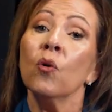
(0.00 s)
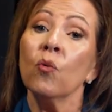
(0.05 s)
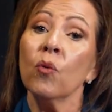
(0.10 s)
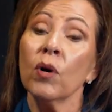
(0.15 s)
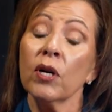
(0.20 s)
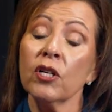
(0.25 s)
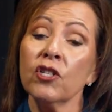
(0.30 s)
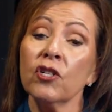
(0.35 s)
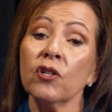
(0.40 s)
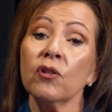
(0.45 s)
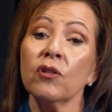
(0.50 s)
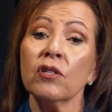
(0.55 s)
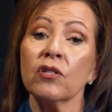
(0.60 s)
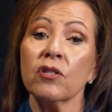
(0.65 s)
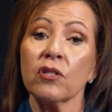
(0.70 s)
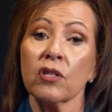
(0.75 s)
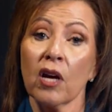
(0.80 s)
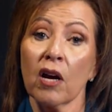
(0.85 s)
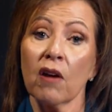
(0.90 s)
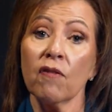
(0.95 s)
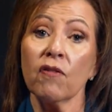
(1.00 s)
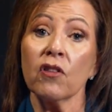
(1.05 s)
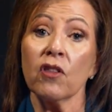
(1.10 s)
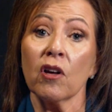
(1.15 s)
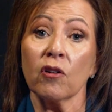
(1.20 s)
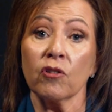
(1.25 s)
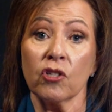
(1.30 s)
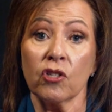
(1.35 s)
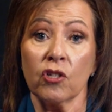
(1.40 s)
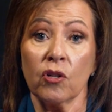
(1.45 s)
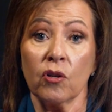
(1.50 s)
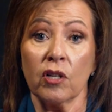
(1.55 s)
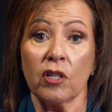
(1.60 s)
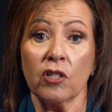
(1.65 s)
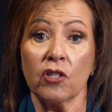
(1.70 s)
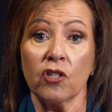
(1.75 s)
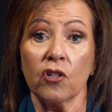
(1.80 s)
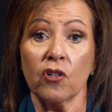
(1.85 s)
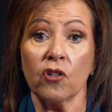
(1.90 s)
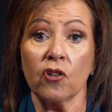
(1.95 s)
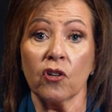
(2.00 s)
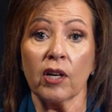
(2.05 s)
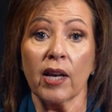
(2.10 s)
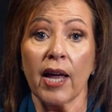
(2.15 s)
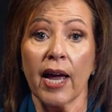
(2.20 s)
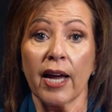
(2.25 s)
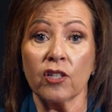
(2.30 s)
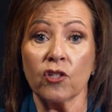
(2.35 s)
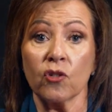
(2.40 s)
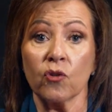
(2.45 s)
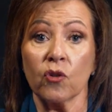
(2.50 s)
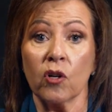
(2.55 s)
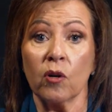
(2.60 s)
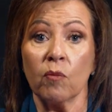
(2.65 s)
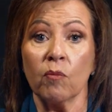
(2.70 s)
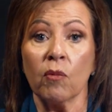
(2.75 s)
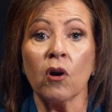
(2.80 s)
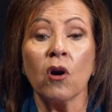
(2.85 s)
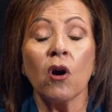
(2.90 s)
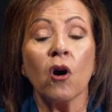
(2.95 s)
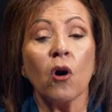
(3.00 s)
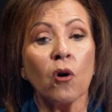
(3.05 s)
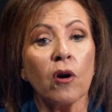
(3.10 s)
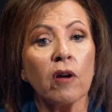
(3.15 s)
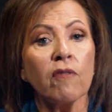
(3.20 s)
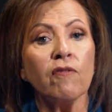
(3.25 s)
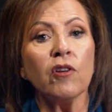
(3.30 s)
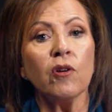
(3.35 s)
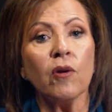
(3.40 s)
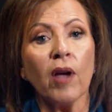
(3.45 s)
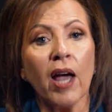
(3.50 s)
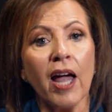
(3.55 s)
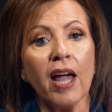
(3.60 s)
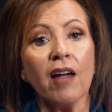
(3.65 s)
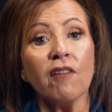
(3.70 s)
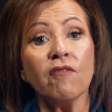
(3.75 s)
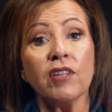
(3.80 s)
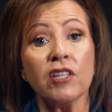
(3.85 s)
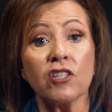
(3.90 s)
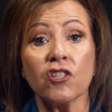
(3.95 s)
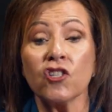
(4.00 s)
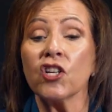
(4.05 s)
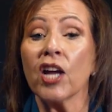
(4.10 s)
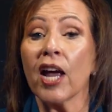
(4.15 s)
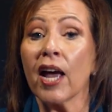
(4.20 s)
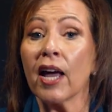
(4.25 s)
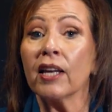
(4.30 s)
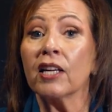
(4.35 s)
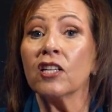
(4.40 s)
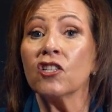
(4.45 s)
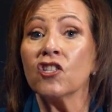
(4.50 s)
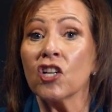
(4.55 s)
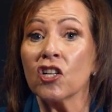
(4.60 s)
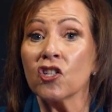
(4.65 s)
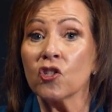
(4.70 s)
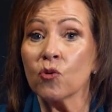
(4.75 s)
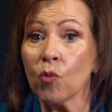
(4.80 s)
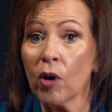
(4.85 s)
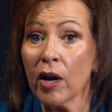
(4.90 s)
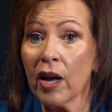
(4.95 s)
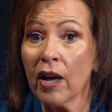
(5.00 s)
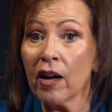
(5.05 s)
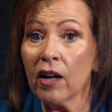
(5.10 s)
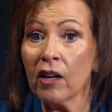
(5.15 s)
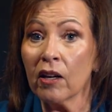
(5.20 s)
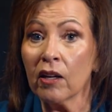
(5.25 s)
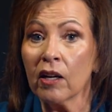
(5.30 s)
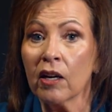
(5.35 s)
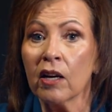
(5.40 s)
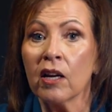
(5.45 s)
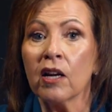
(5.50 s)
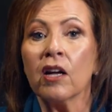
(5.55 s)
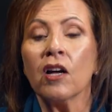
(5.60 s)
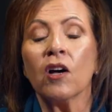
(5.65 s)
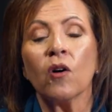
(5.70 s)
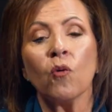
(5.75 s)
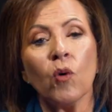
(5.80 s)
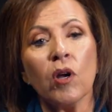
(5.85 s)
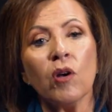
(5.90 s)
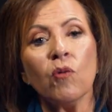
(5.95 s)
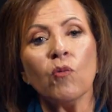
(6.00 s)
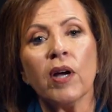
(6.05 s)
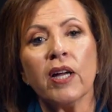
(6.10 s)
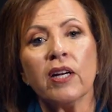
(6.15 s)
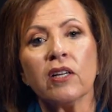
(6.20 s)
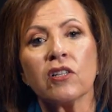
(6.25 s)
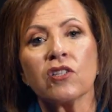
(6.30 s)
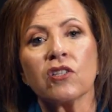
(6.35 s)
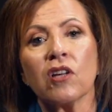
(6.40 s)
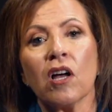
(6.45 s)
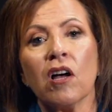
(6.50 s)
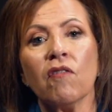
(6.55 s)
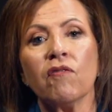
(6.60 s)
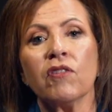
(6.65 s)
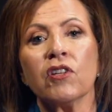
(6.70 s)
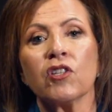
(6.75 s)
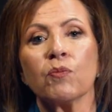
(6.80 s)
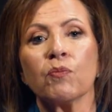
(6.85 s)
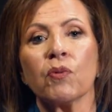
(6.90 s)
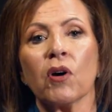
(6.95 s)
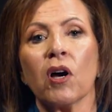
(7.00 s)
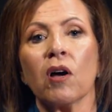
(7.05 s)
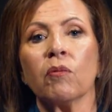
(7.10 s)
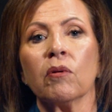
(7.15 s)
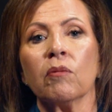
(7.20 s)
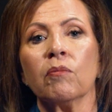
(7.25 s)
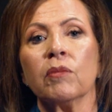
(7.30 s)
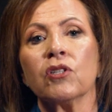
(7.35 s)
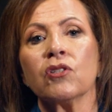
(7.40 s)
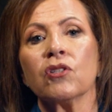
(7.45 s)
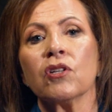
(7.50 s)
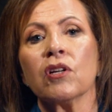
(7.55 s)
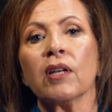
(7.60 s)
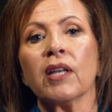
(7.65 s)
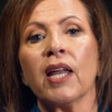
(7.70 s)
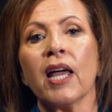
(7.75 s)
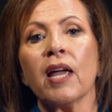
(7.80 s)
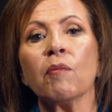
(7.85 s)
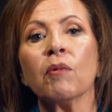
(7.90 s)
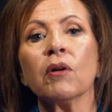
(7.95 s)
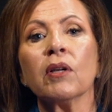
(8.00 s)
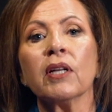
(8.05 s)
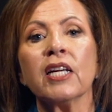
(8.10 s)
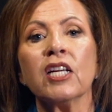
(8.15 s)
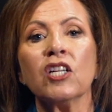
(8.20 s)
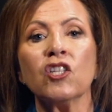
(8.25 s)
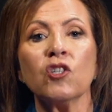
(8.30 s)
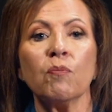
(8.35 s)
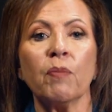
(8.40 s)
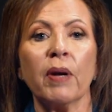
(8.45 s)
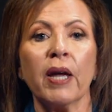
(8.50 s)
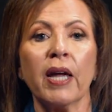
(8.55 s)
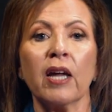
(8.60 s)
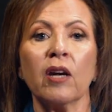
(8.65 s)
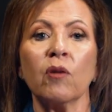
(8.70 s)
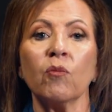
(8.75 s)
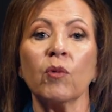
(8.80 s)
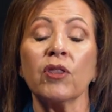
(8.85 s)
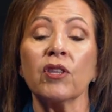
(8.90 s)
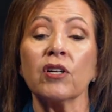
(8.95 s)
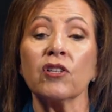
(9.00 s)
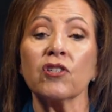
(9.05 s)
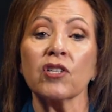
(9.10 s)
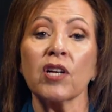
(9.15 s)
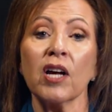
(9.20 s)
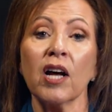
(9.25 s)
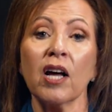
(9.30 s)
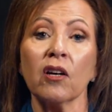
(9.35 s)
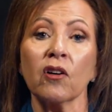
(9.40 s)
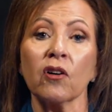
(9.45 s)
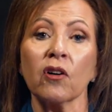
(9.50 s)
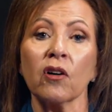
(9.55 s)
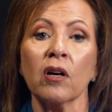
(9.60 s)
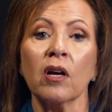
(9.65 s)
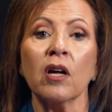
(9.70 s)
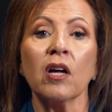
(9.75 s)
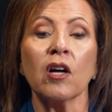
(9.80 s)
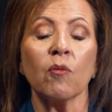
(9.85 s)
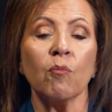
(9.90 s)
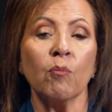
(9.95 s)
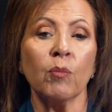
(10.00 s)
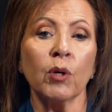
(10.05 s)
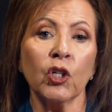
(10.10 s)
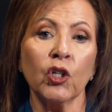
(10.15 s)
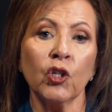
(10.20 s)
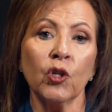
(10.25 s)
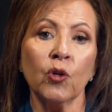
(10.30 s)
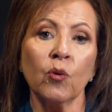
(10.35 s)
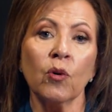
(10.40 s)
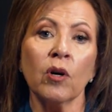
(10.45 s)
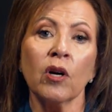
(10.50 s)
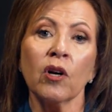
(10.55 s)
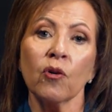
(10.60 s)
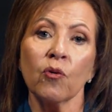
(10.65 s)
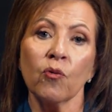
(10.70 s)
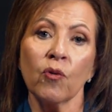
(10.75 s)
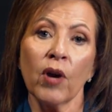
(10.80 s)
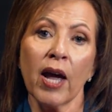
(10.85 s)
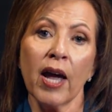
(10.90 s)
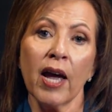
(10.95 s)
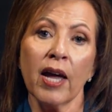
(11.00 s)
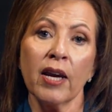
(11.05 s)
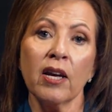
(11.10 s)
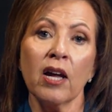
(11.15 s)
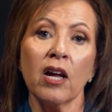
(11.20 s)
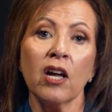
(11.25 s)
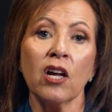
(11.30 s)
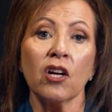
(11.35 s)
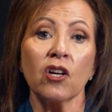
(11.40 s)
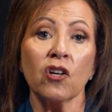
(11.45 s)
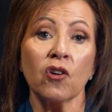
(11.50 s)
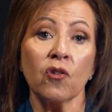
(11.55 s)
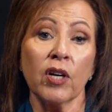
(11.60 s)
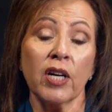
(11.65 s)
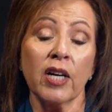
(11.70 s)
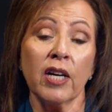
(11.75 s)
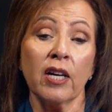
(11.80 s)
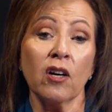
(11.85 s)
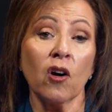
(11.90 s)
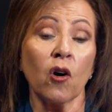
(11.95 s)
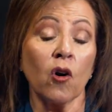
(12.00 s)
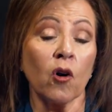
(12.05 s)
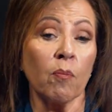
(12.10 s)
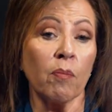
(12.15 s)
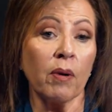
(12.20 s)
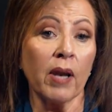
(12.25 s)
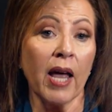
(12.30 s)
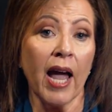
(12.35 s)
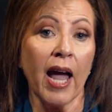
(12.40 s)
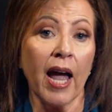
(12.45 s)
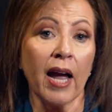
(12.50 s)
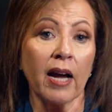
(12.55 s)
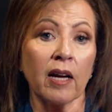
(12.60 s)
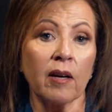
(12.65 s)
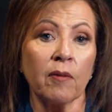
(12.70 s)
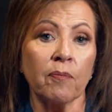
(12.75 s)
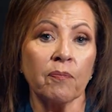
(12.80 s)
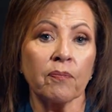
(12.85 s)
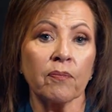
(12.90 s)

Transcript: Once you discover those students in your classroom, or if you have this challenge as well, one way to solve this problem is to label each pen with its color blue, red, green, or black.